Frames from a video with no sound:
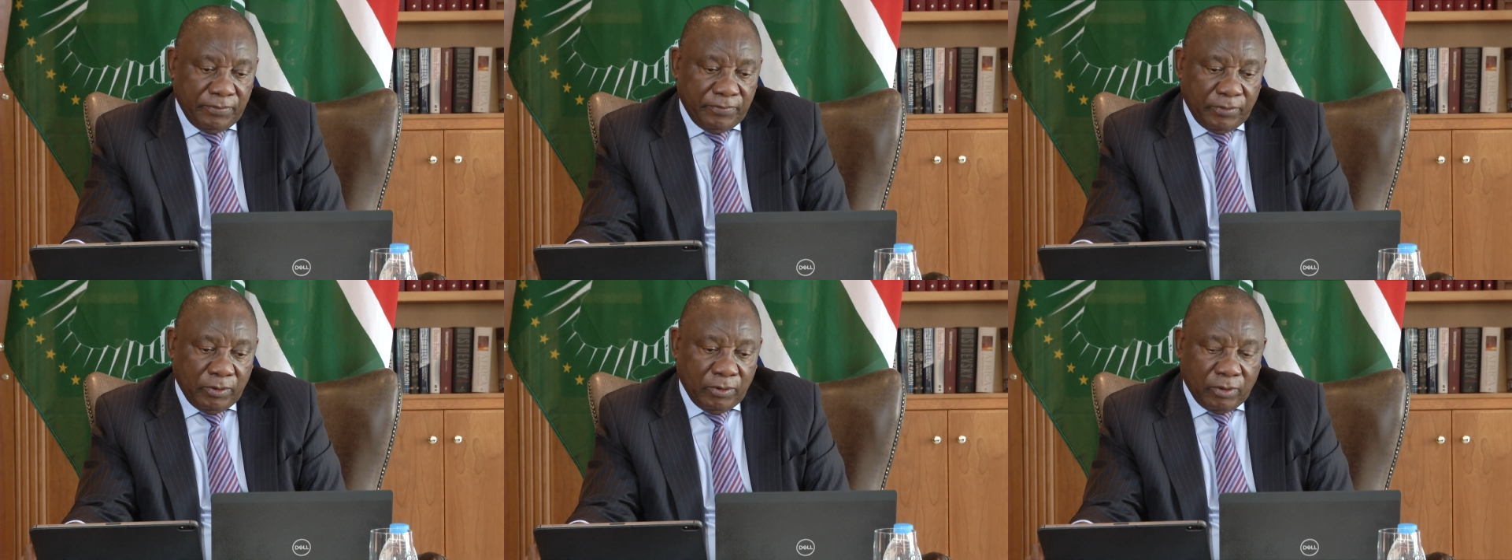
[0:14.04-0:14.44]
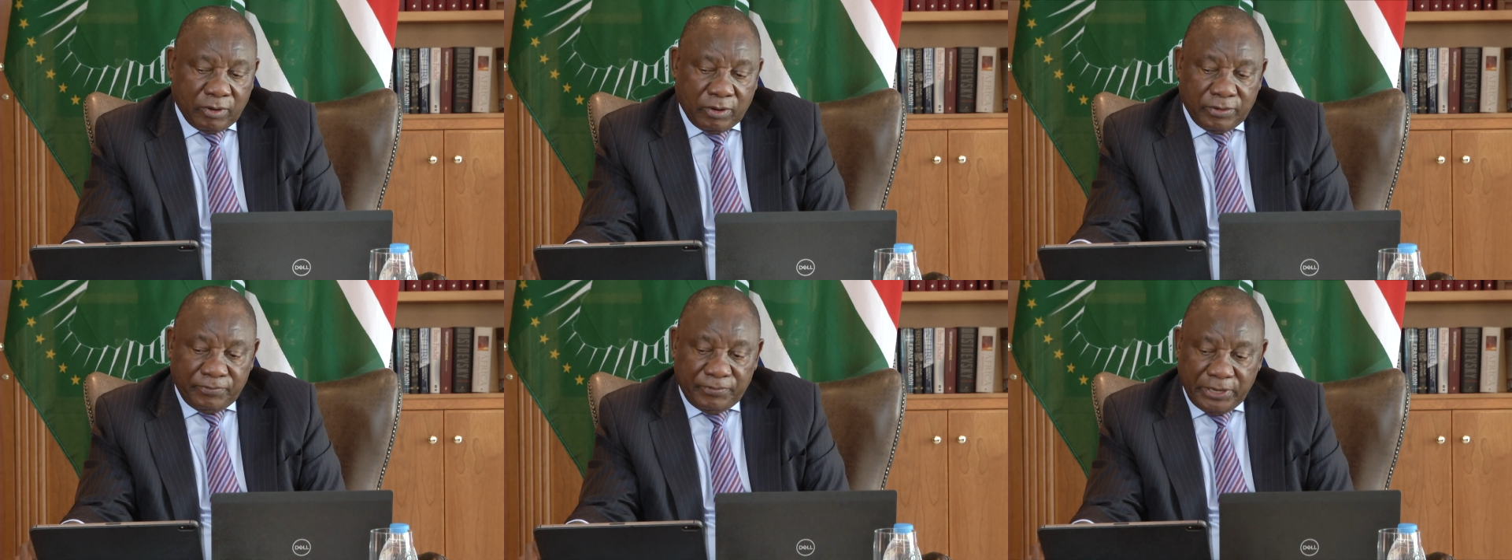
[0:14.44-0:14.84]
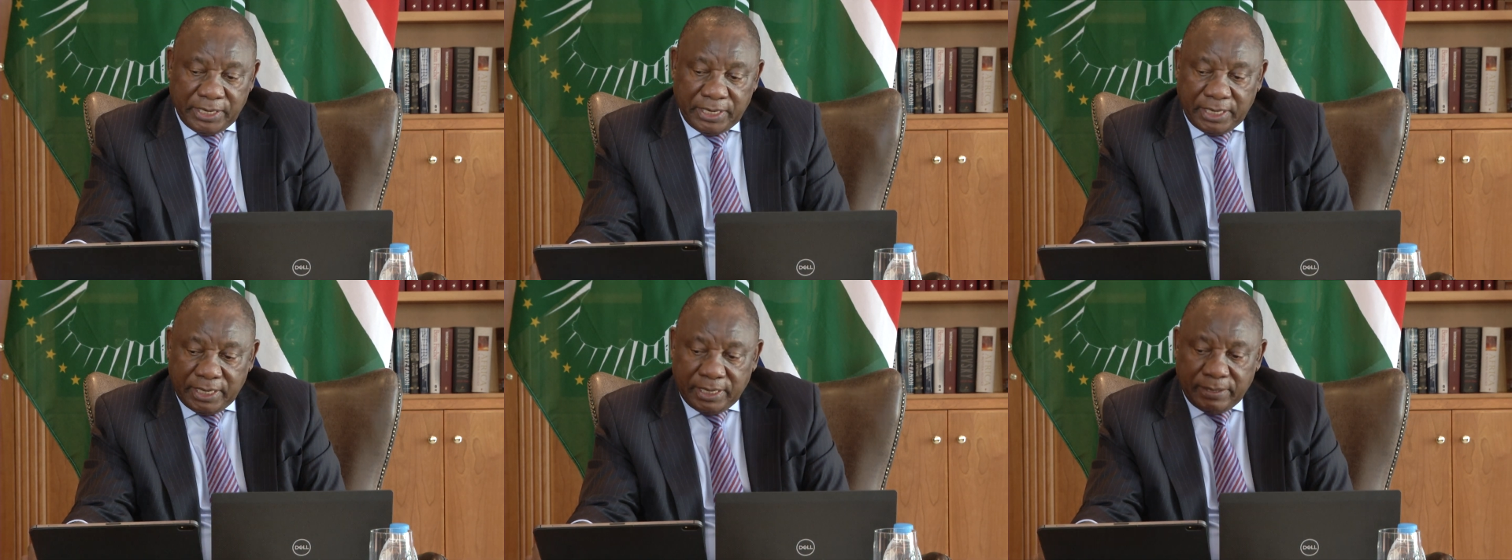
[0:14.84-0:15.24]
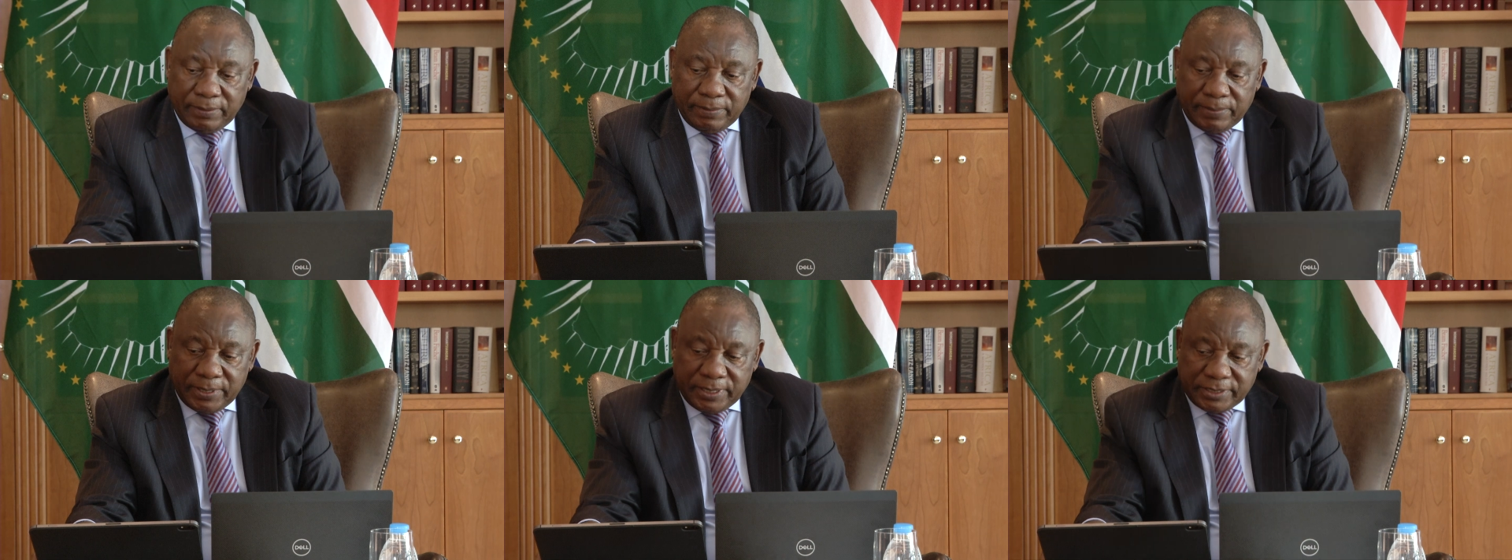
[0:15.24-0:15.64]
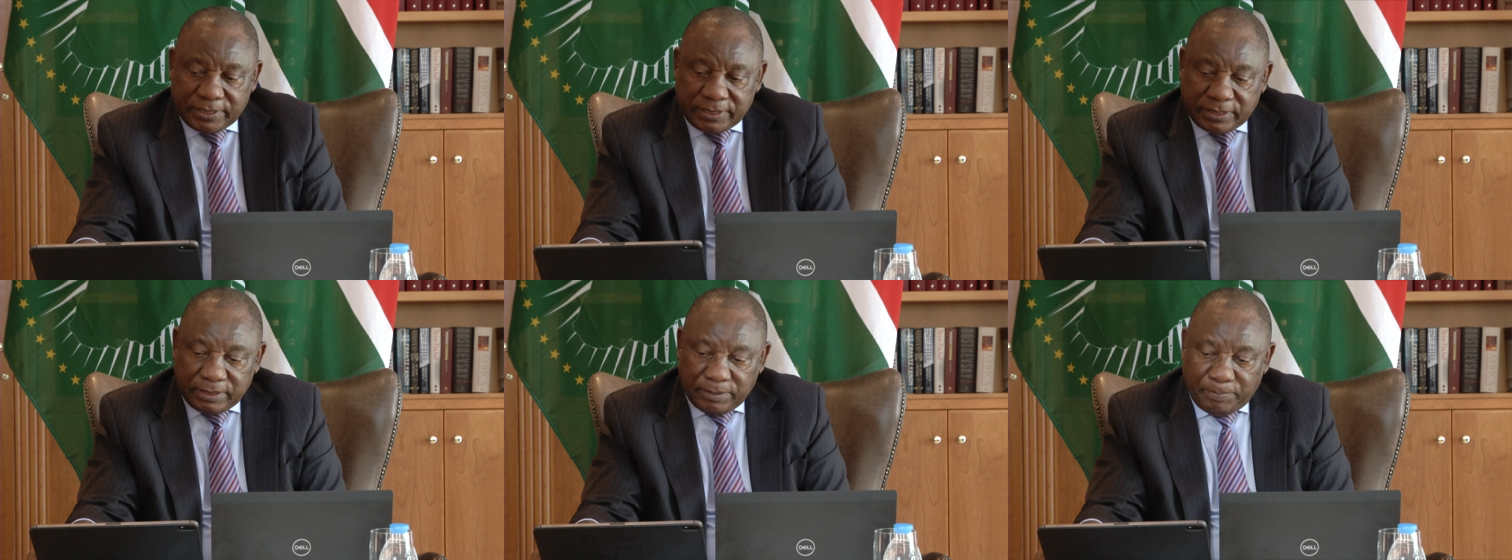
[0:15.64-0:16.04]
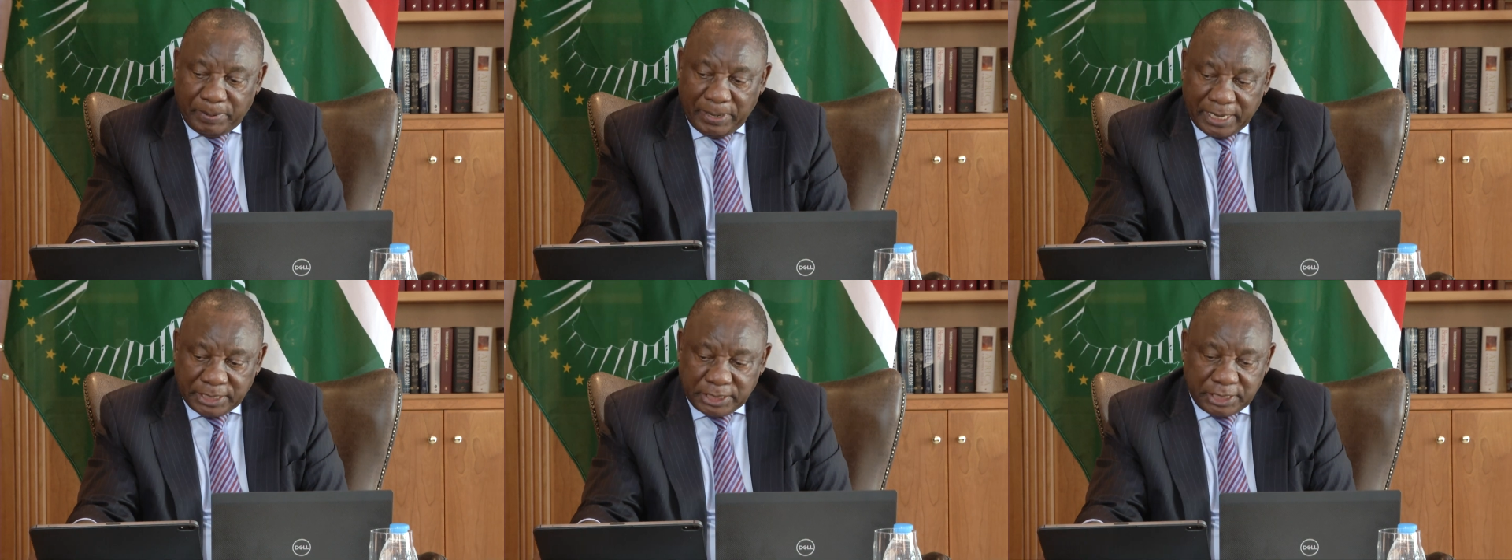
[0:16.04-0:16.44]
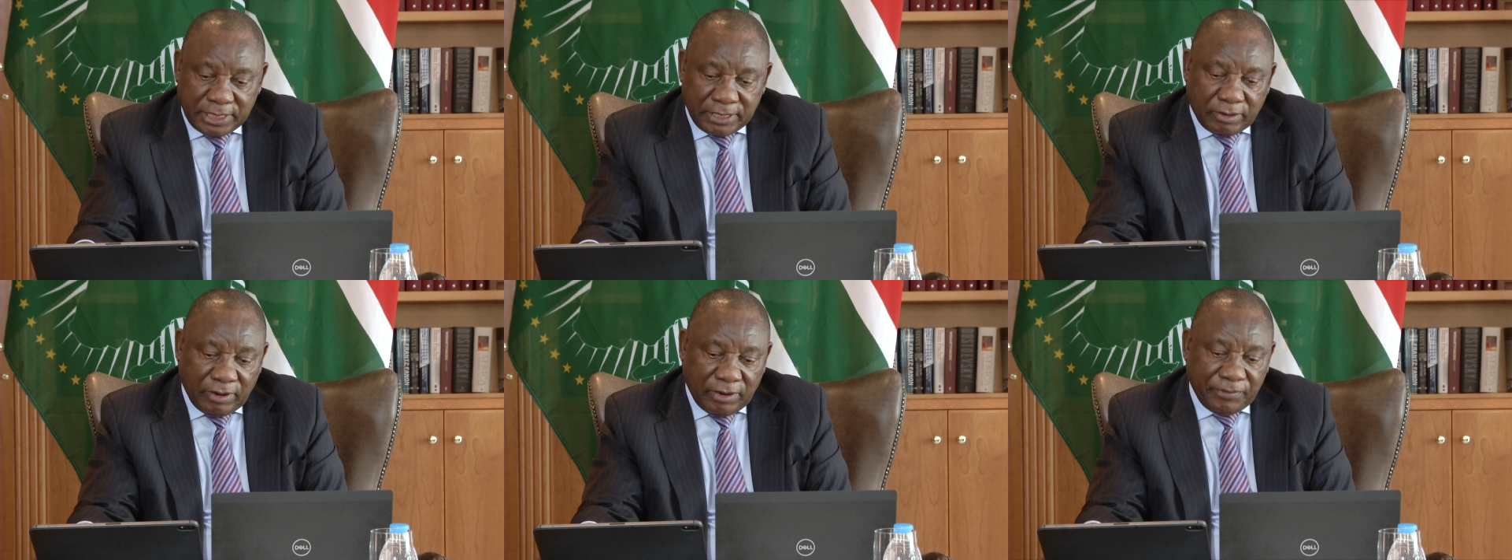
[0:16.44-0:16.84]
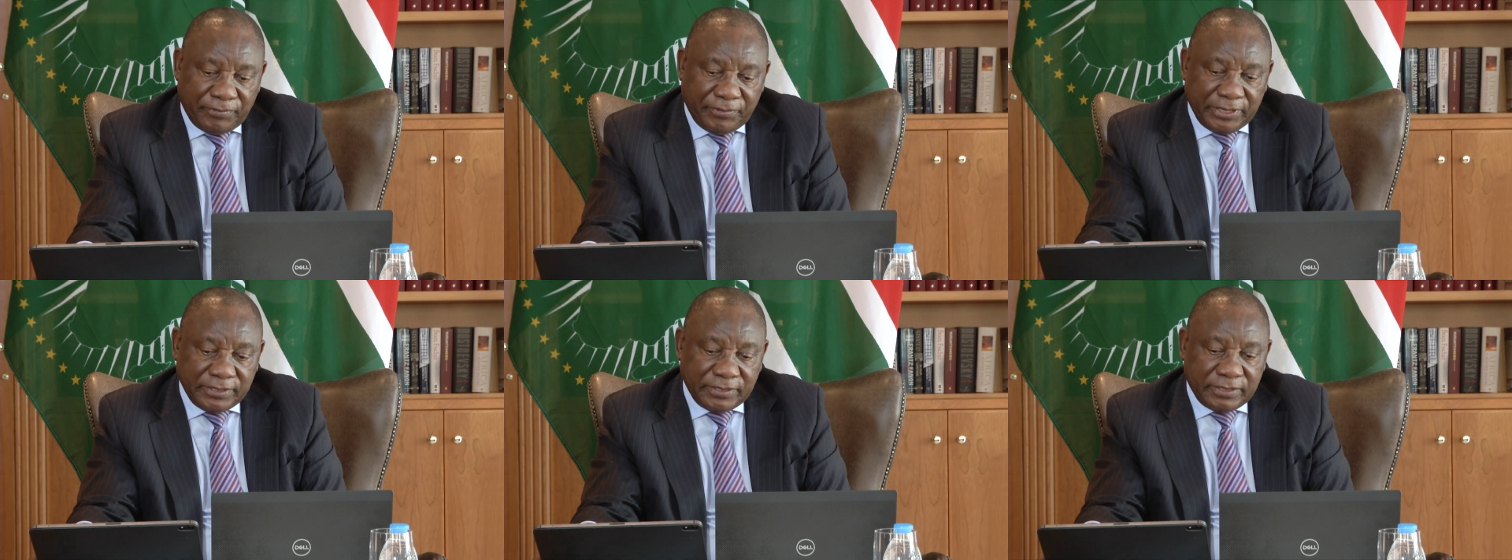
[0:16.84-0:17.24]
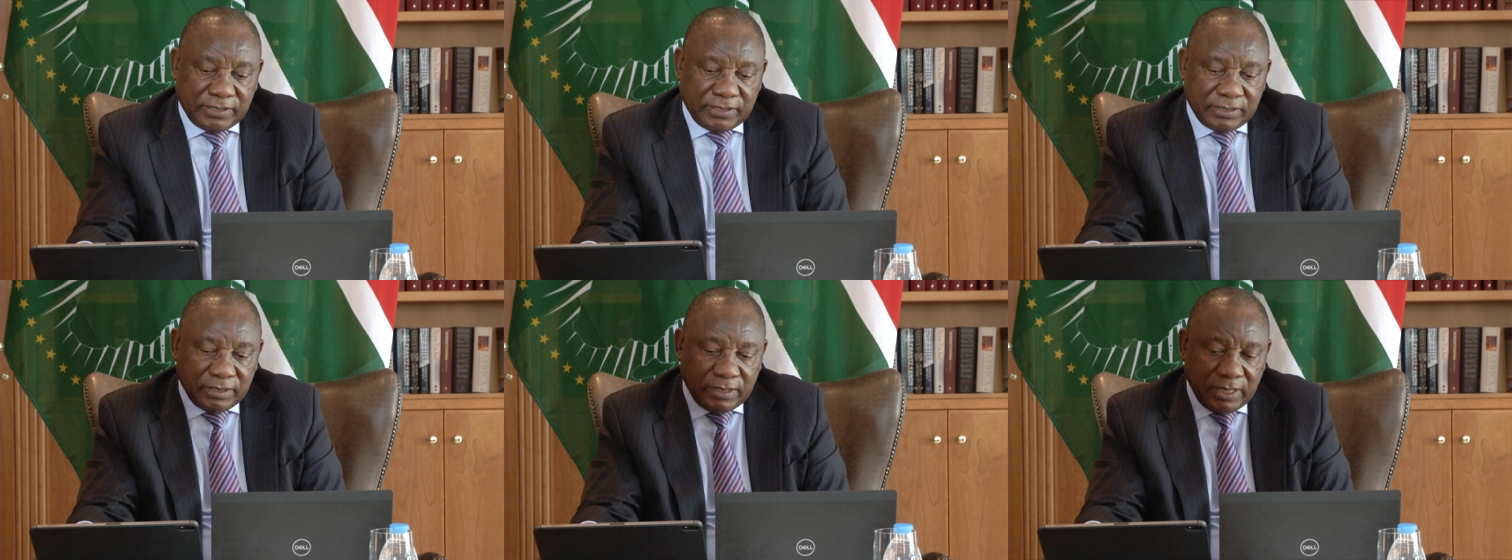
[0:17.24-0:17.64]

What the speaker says: for convening this pledging conference